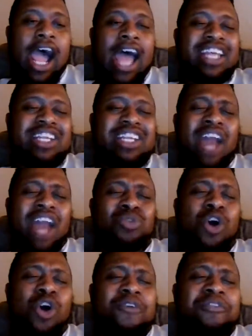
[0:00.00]
I
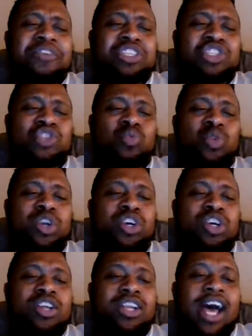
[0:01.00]
don't know if it's
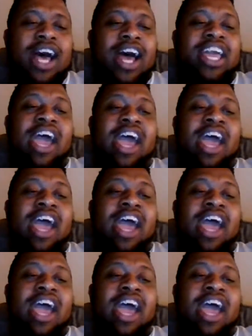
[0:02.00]
real or not.